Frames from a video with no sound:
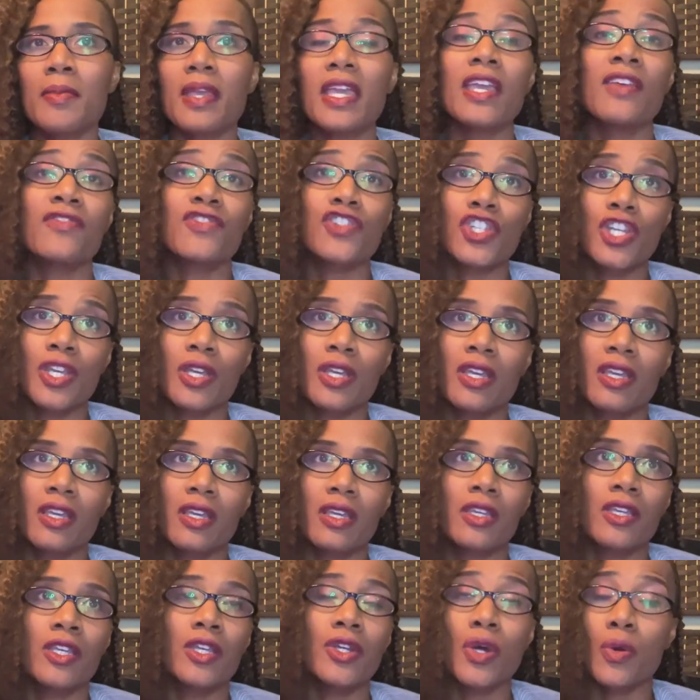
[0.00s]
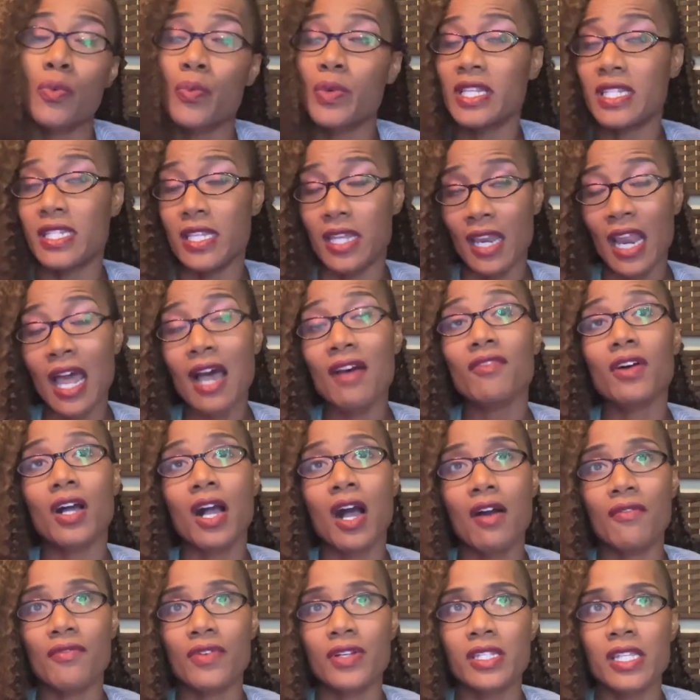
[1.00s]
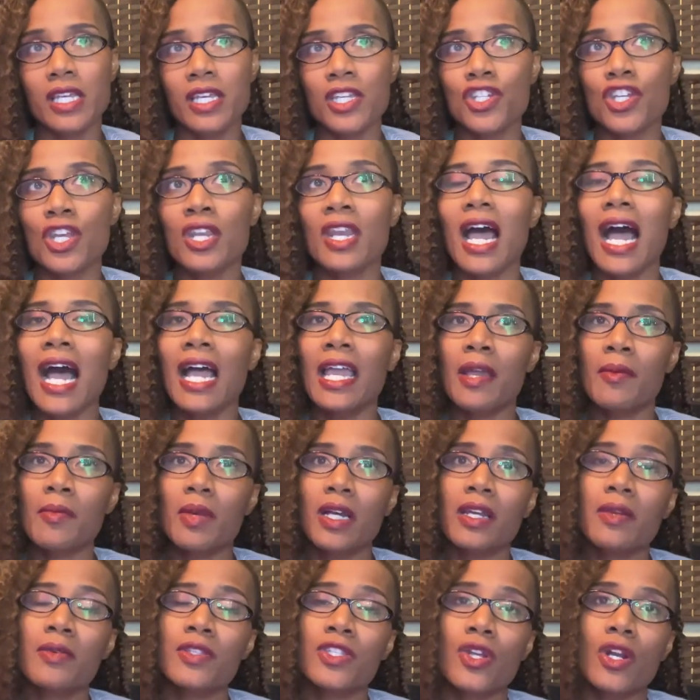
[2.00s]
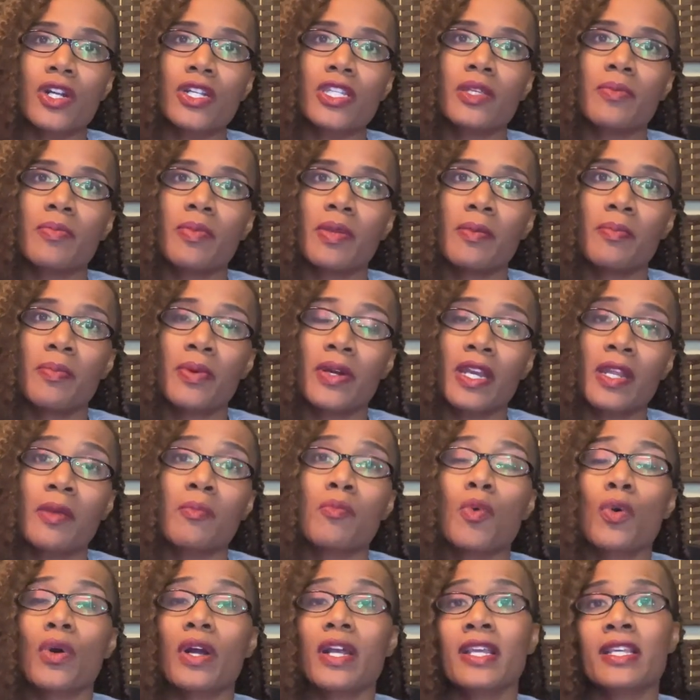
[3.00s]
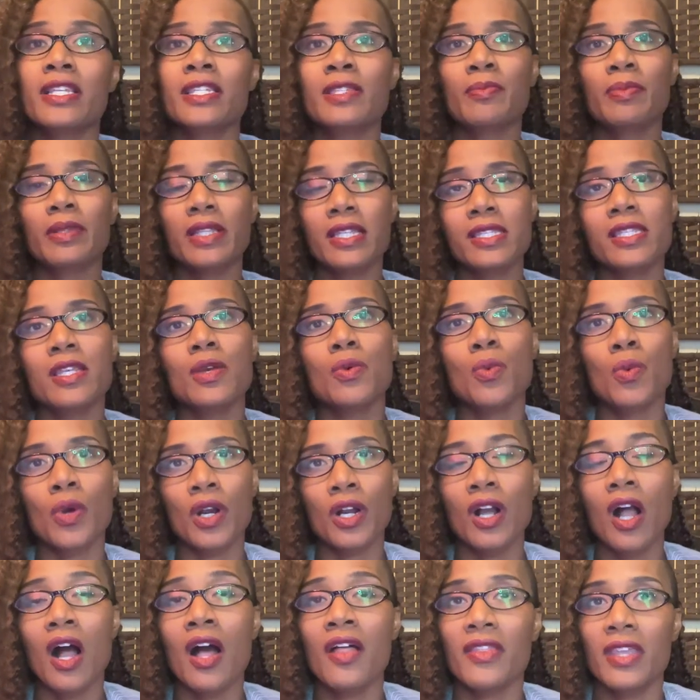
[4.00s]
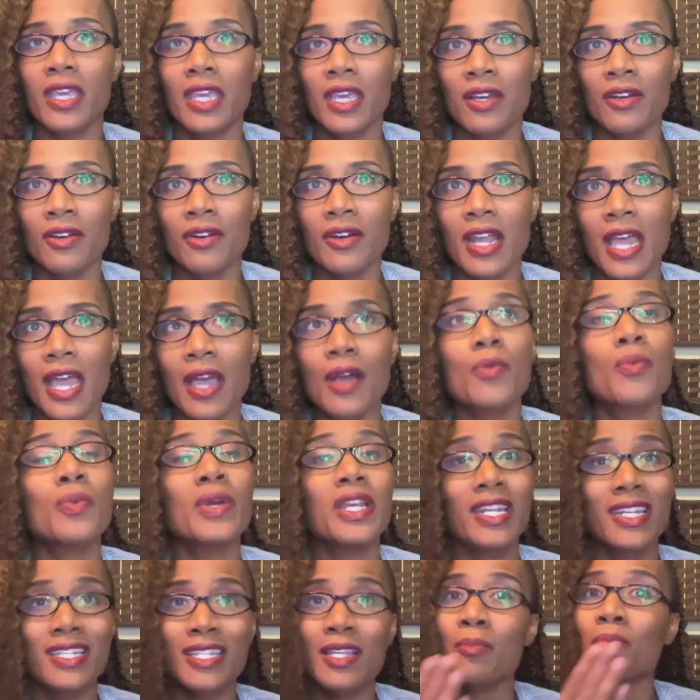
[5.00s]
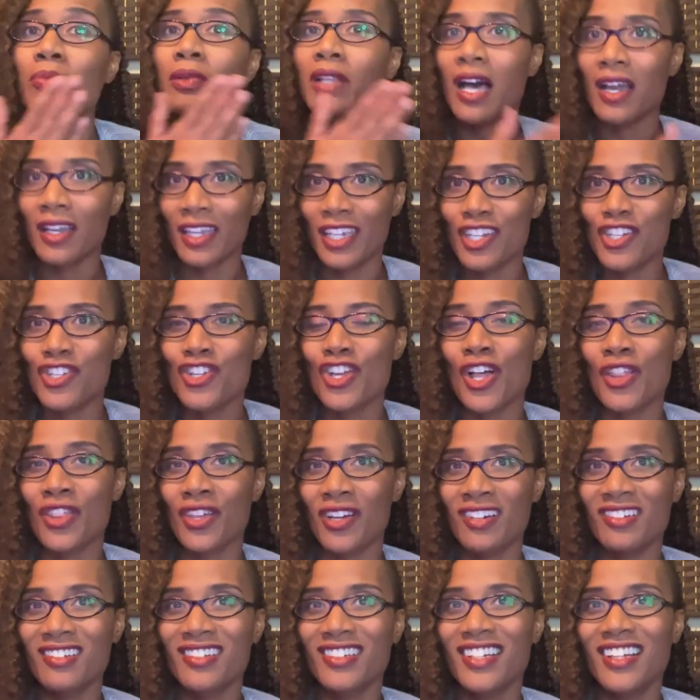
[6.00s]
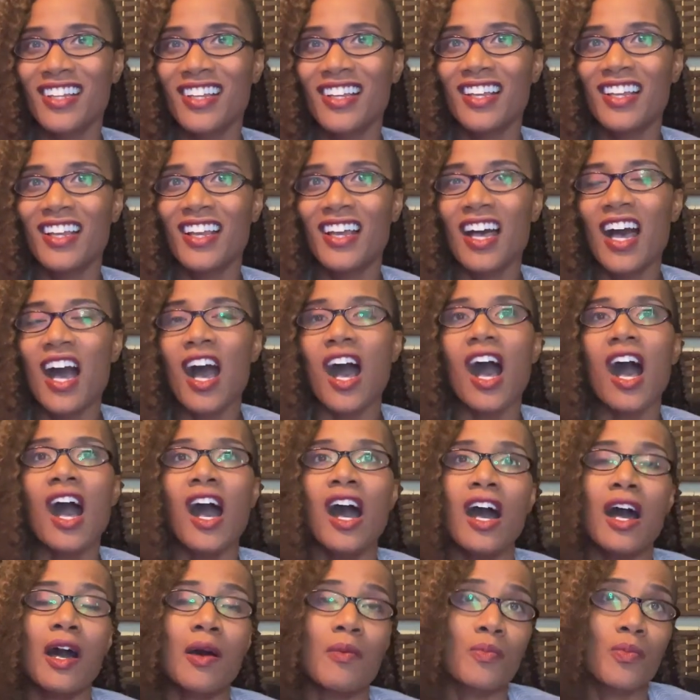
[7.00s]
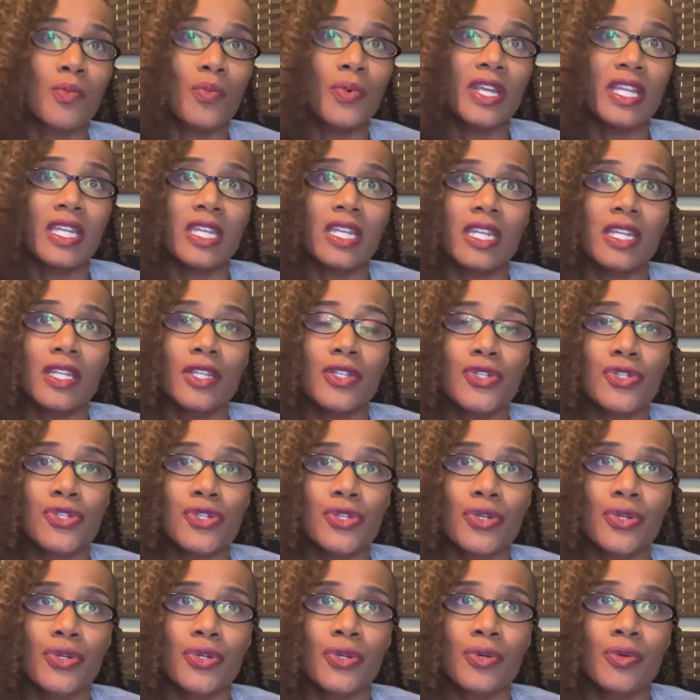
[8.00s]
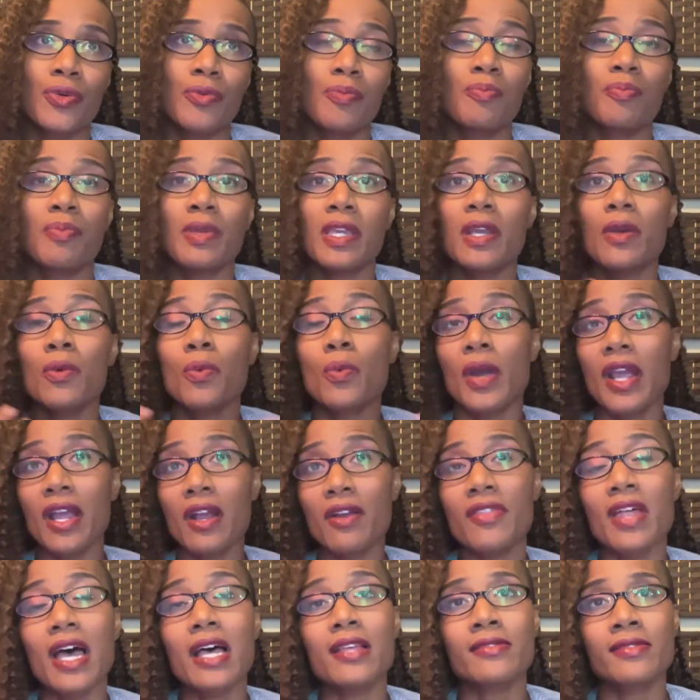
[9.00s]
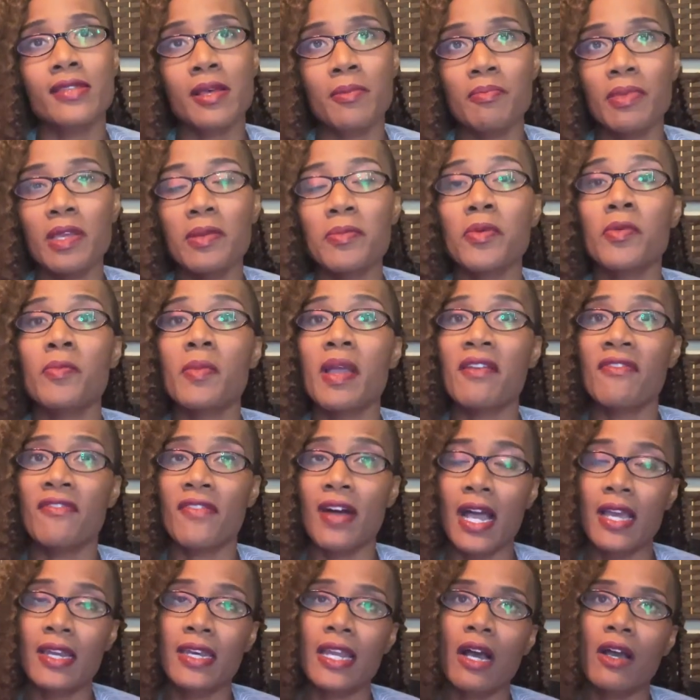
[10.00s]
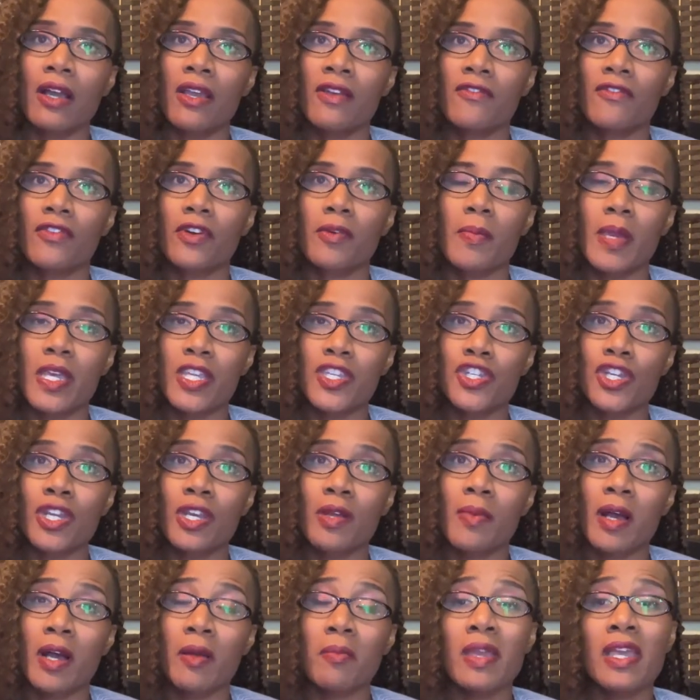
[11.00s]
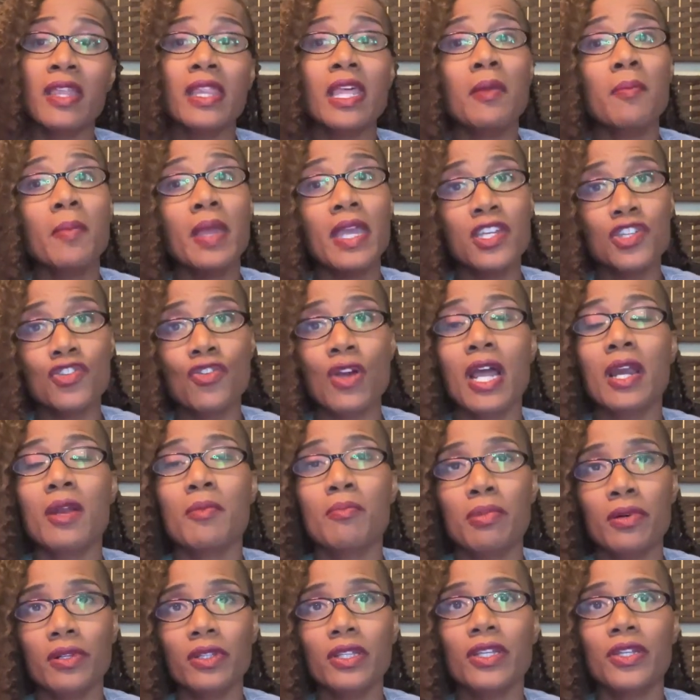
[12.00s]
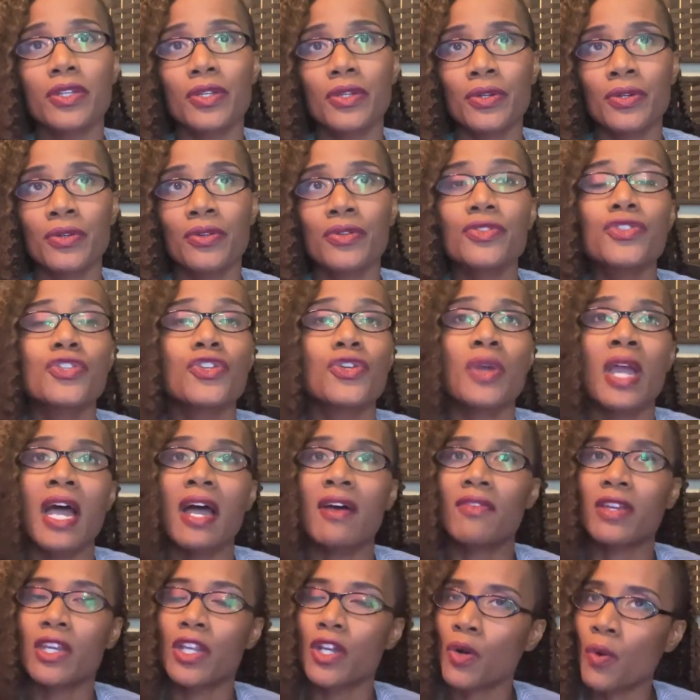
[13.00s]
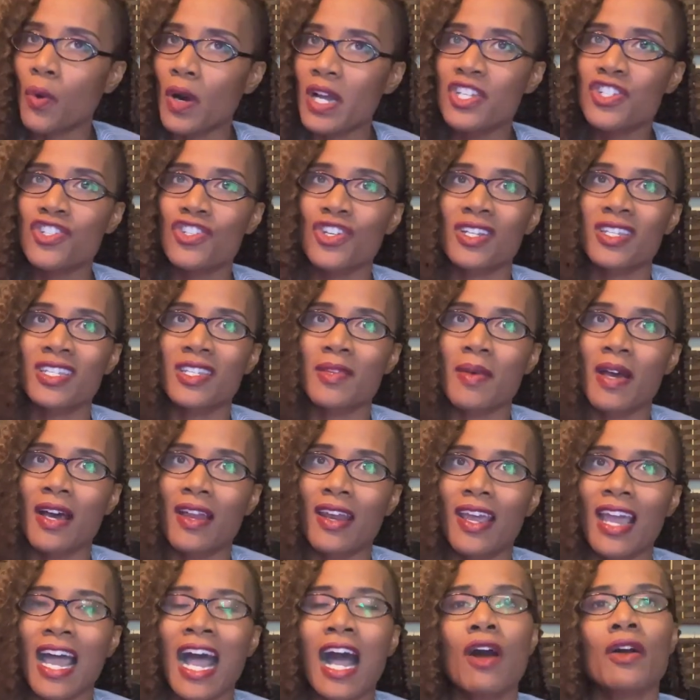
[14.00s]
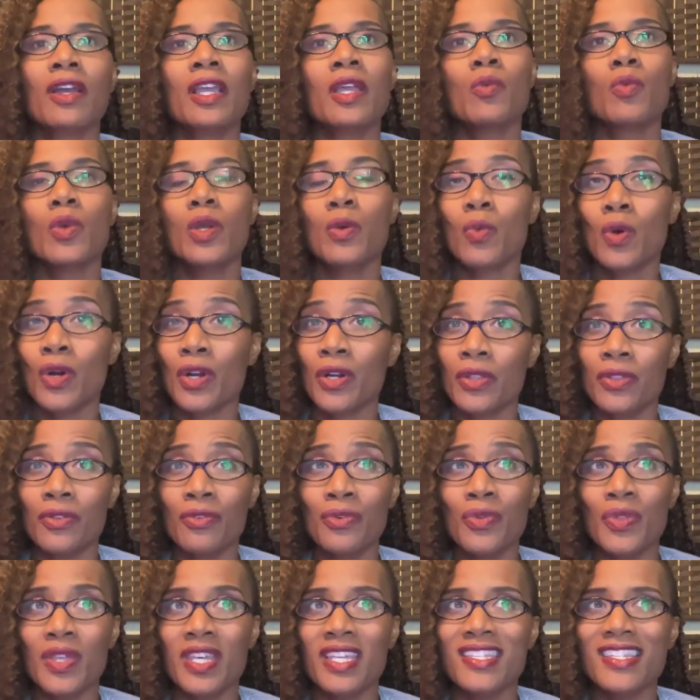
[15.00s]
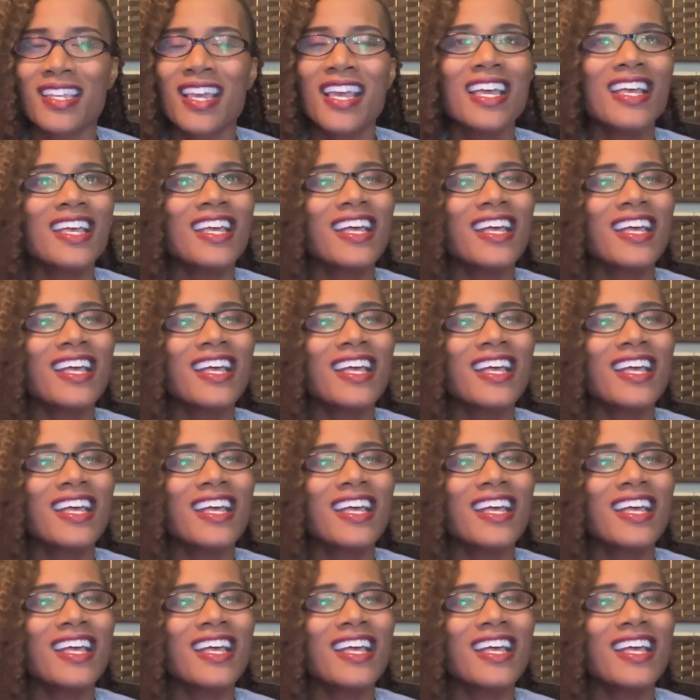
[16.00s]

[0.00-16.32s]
If she, you know, we did have a conversation, I am going to start to be putting more explicit work on the internet. We need to block each other. We need to be aware that some people may find out information about me and they may try to bully you. Do you have any questions about it? How can we work through this?